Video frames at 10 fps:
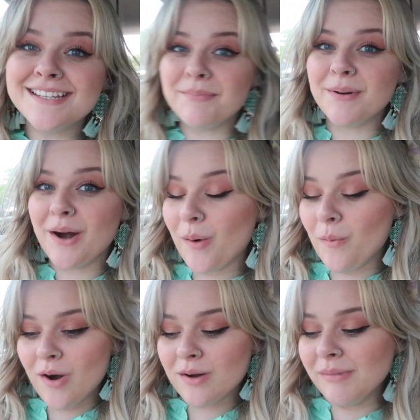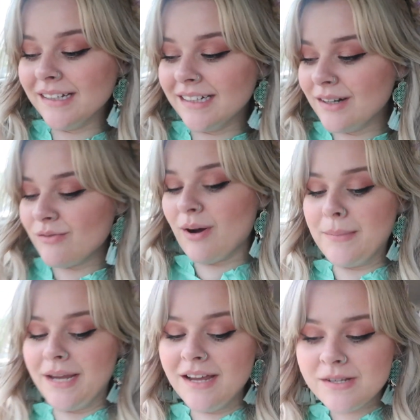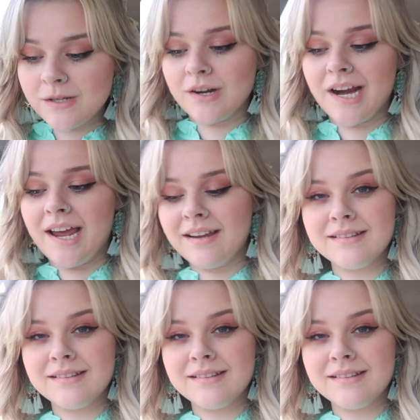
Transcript: to put our watermelon in from yesterday